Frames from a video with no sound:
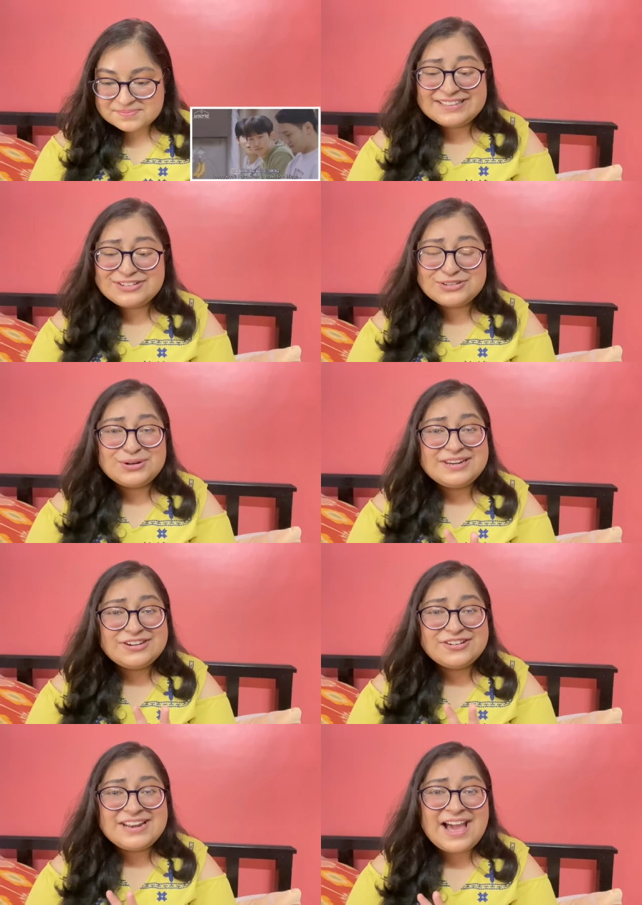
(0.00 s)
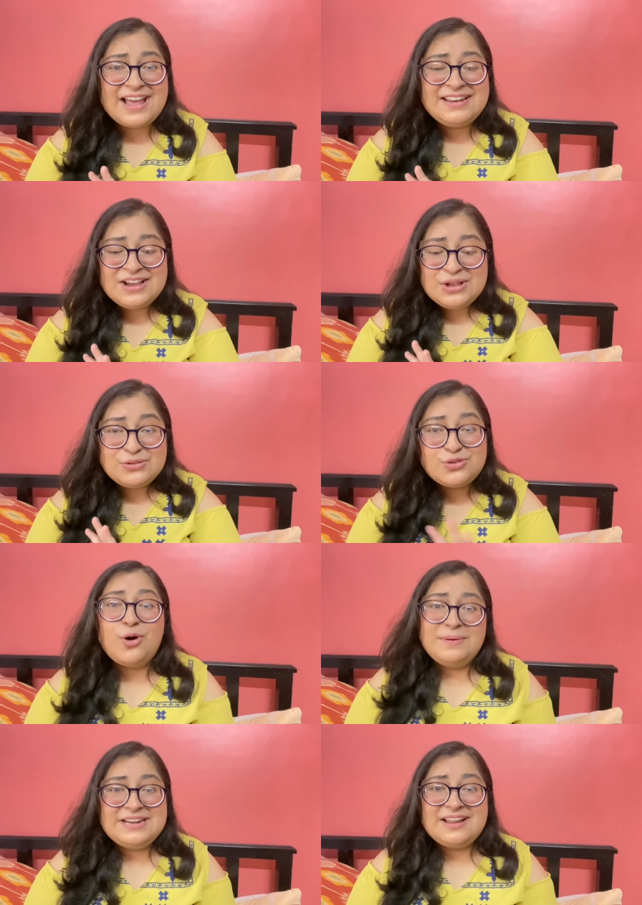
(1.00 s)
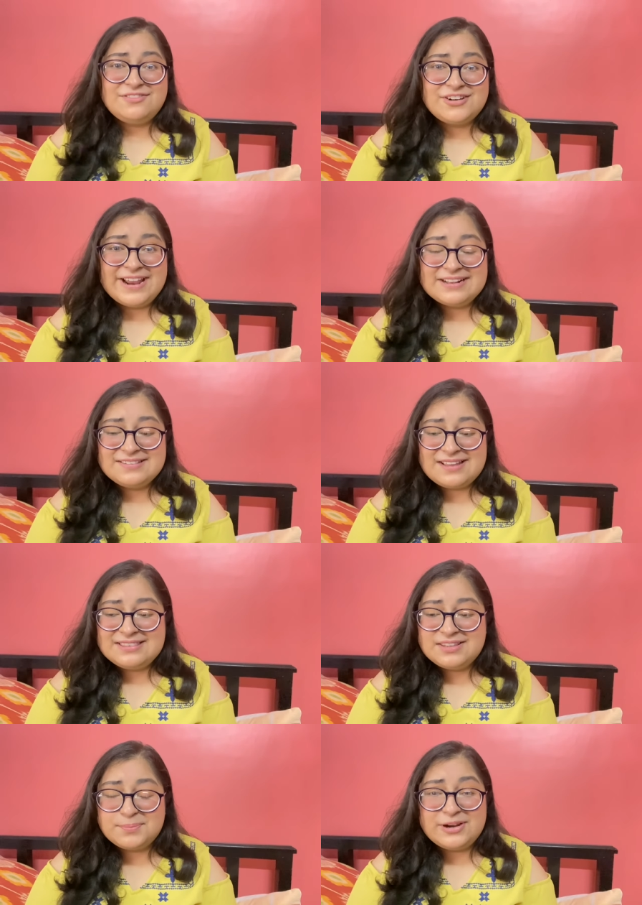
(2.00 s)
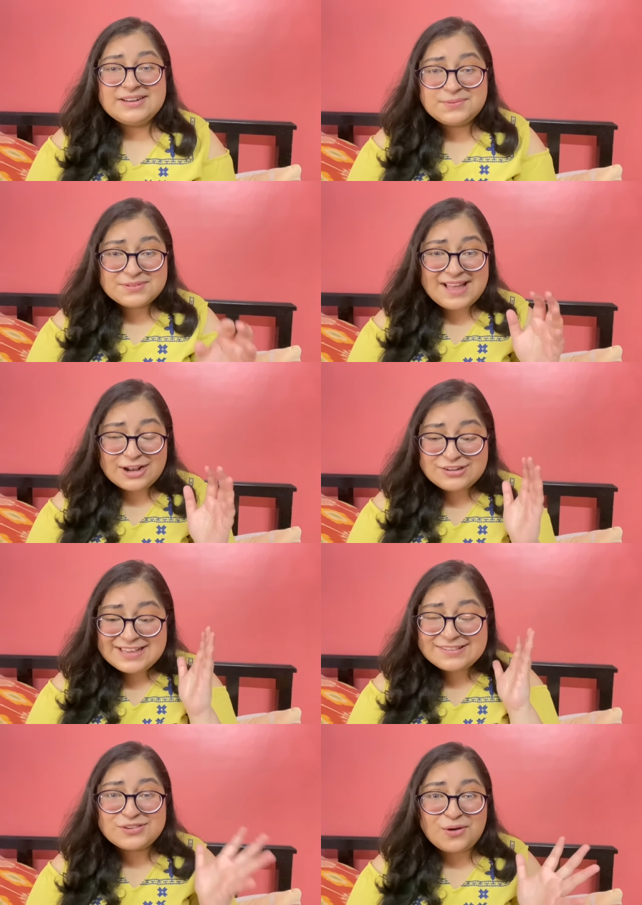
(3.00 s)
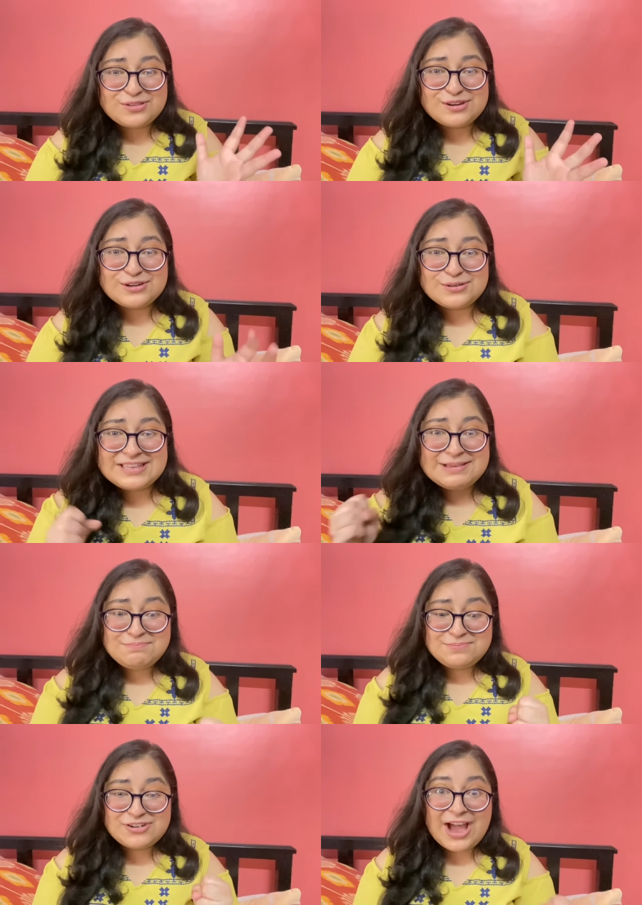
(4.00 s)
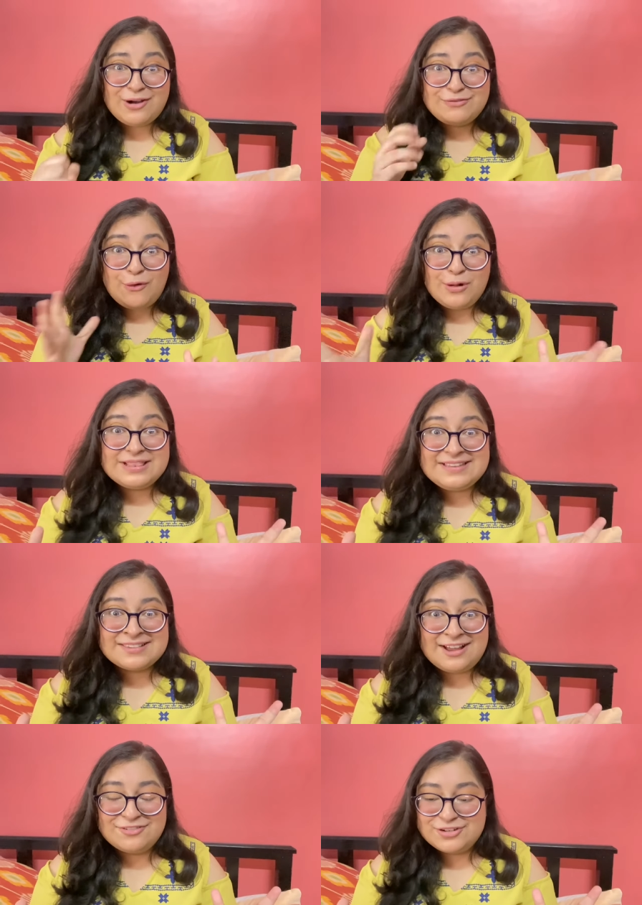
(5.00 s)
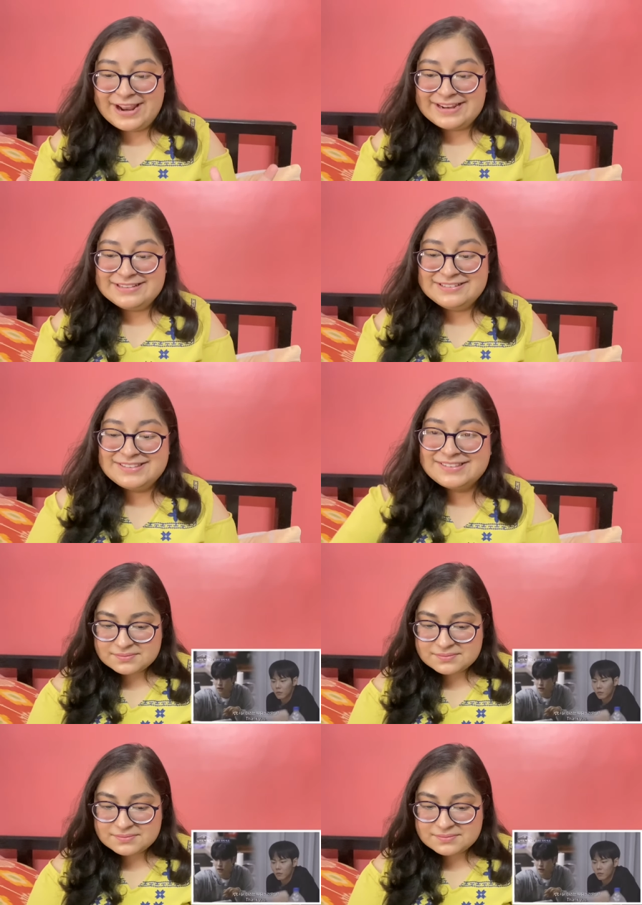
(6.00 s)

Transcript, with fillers: This show literally had so many love triangles at this point. It was actually exhausting to keep track of all these love triangles.